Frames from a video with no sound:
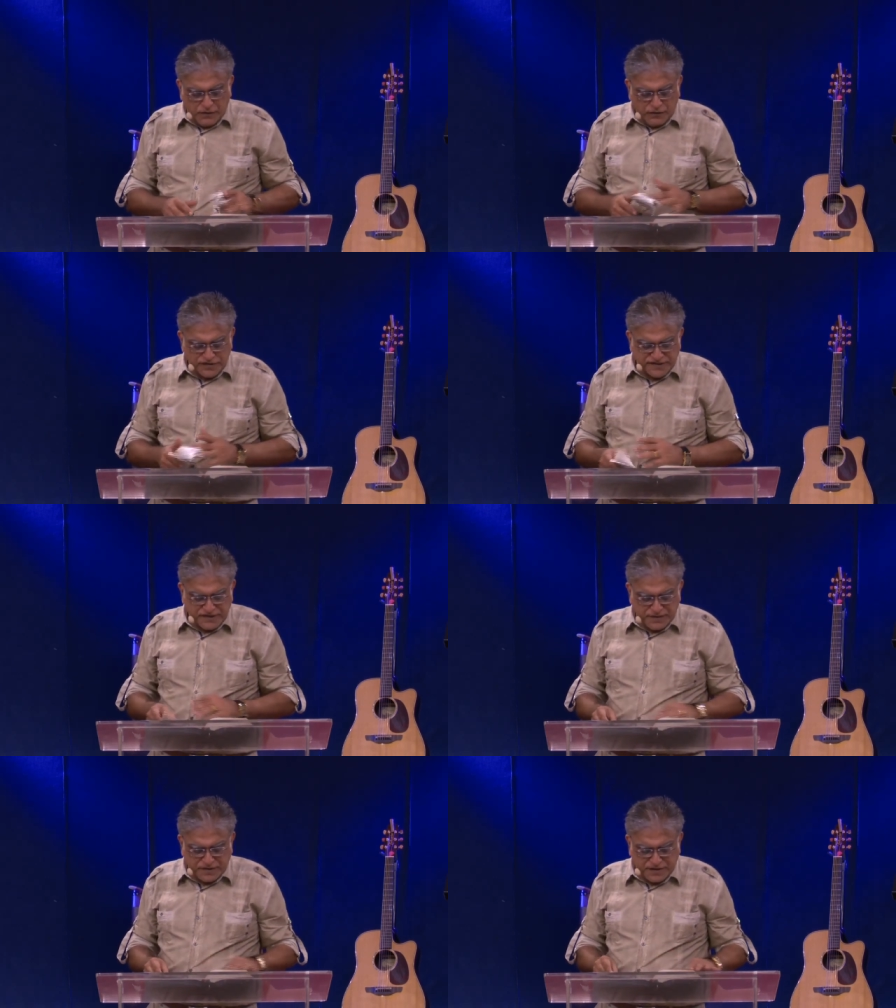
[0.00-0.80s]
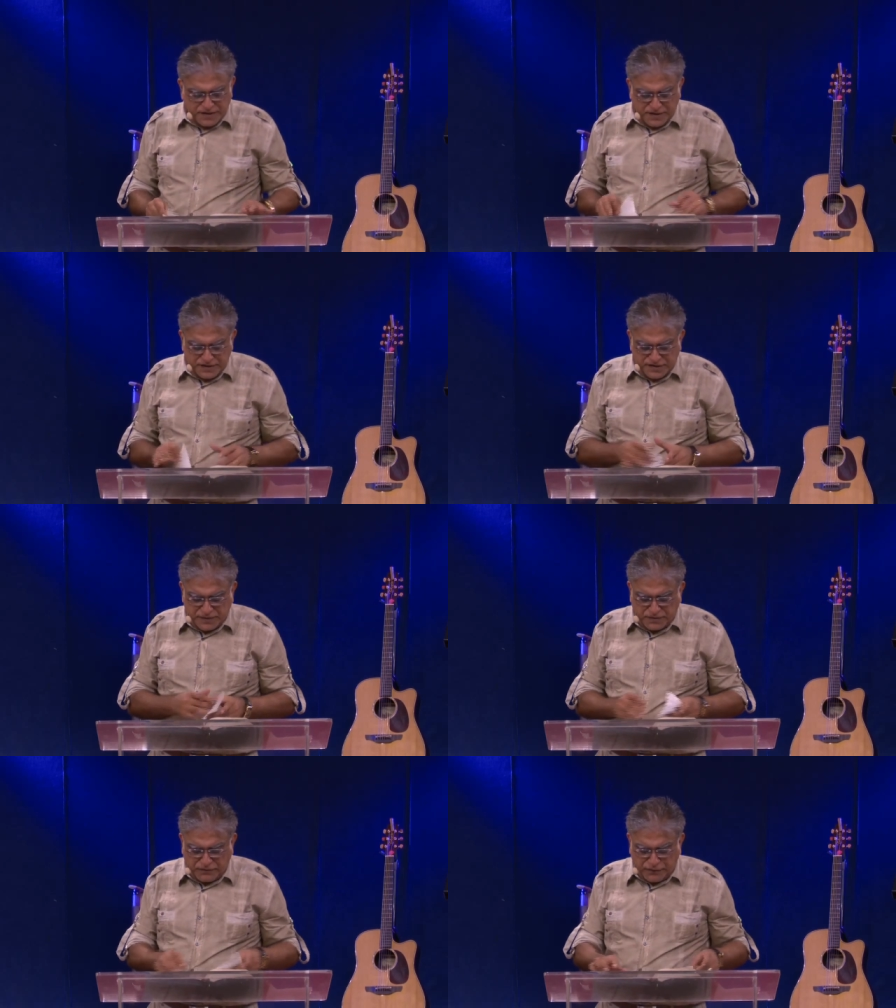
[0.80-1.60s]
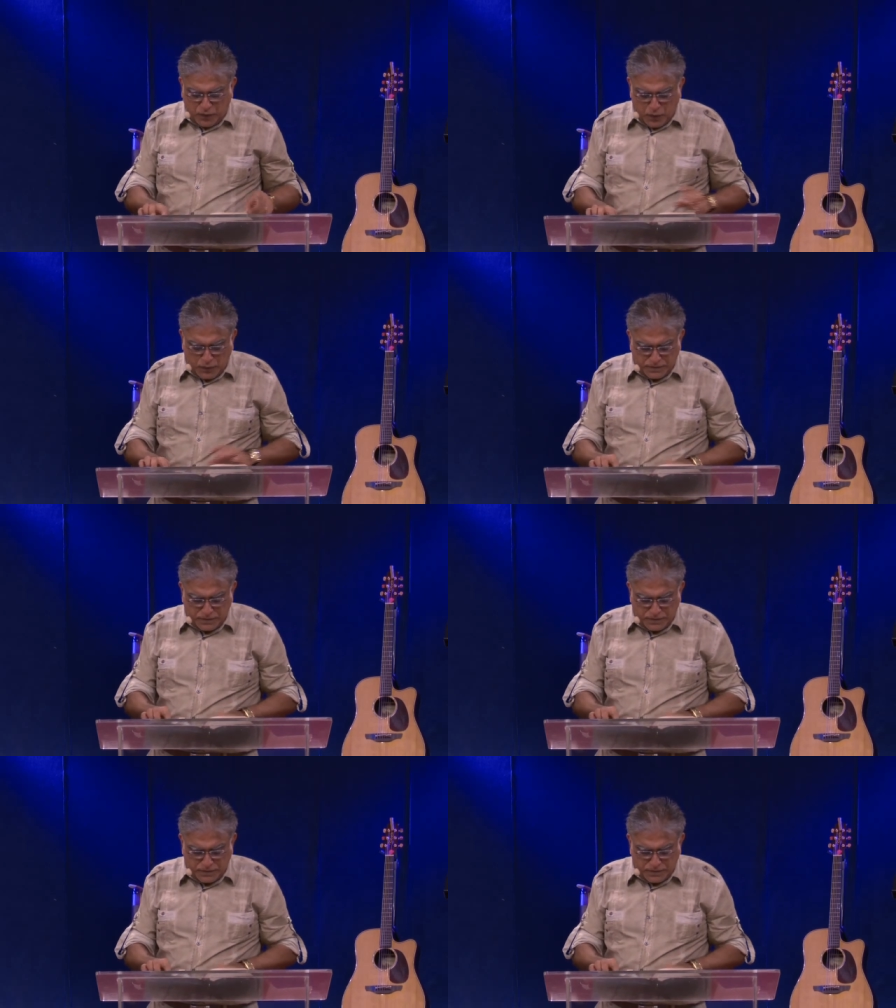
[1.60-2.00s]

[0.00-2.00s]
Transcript: 1 Timothy chapter 4.